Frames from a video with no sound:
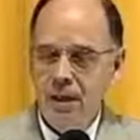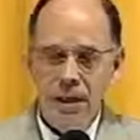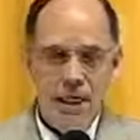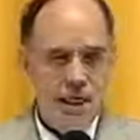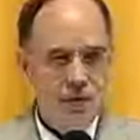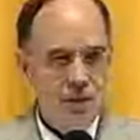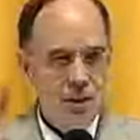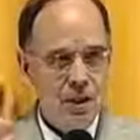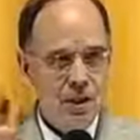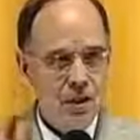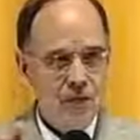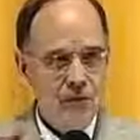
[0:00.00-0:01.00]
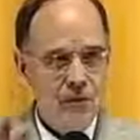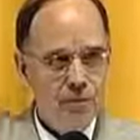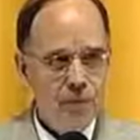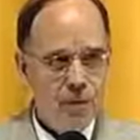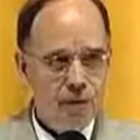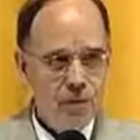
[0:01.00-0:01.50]
they can see
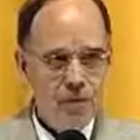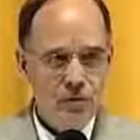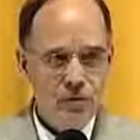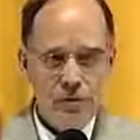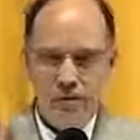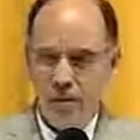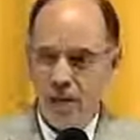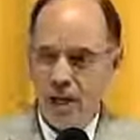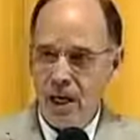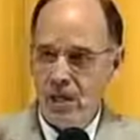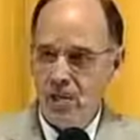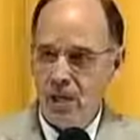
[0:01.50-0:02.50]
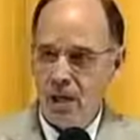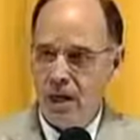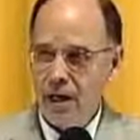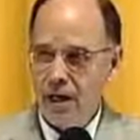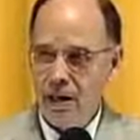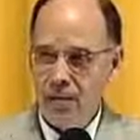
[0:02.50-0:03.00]
different parts of the brains
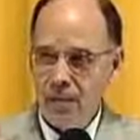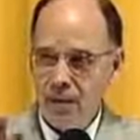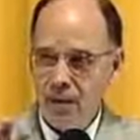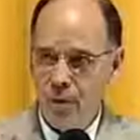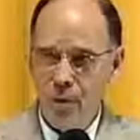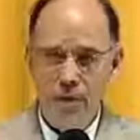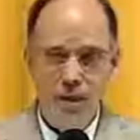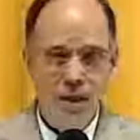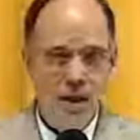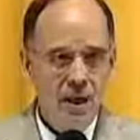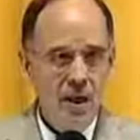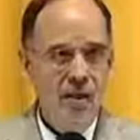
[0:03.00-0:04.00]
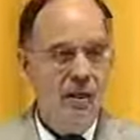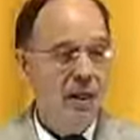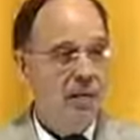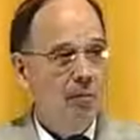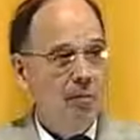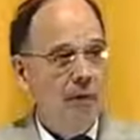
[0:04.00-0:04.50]
light up in women
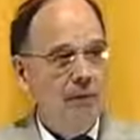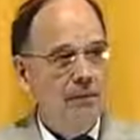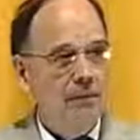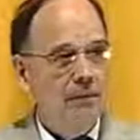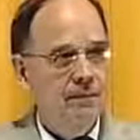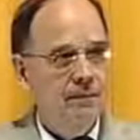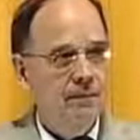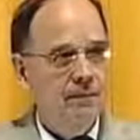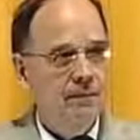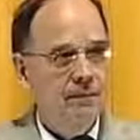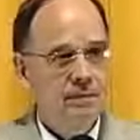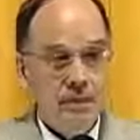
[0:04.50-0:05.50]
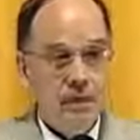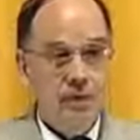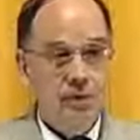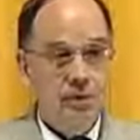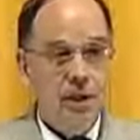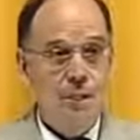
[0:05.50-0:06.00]
than in men. In other
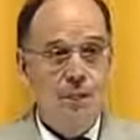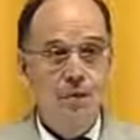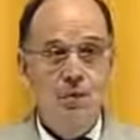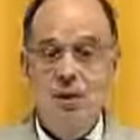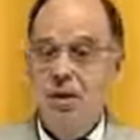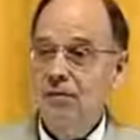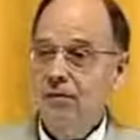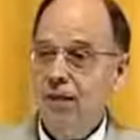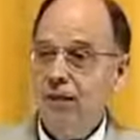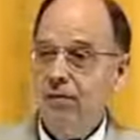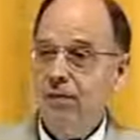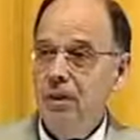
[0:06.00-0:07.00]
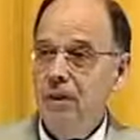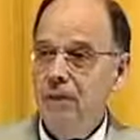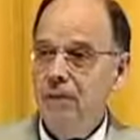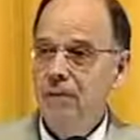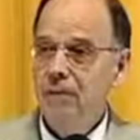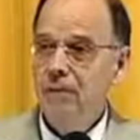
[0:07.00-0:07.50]
words, they perceive it
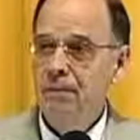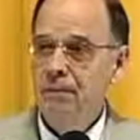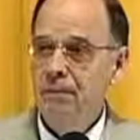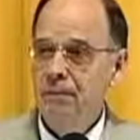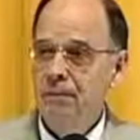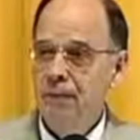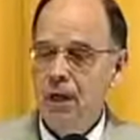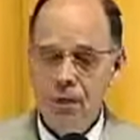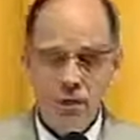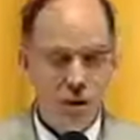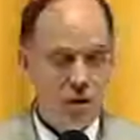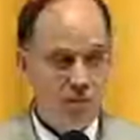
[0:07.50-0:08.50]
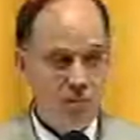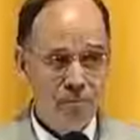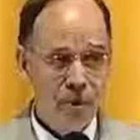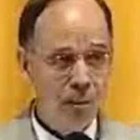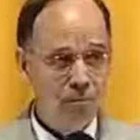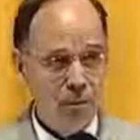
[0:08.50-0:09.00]
differently. They solve
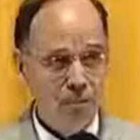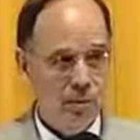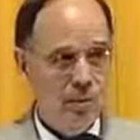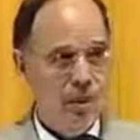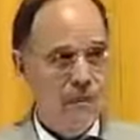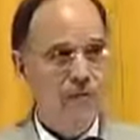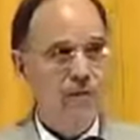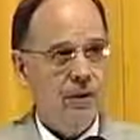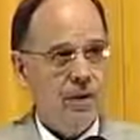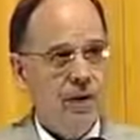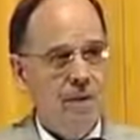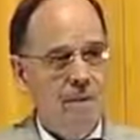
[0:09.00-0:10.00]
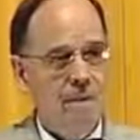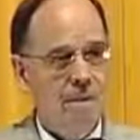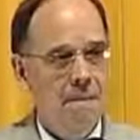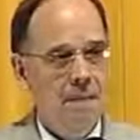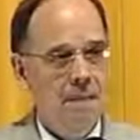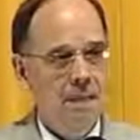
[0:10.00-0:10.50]
problems differently.
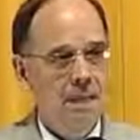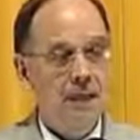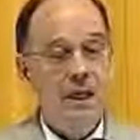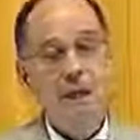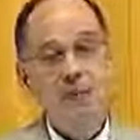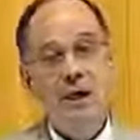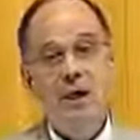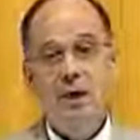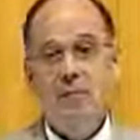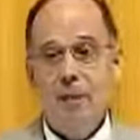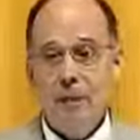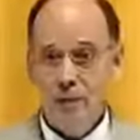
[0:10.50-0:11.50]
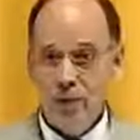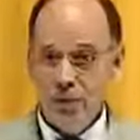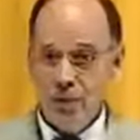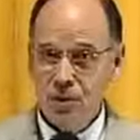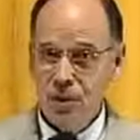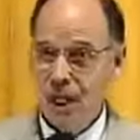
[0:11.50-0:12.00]
Now, they may come up
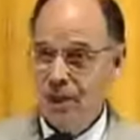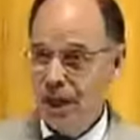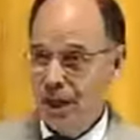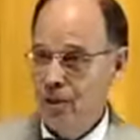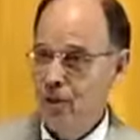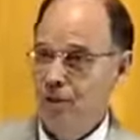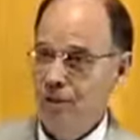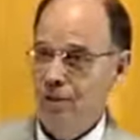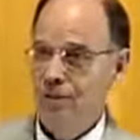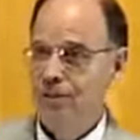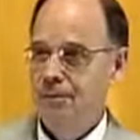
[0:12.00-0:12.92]
with the same answer,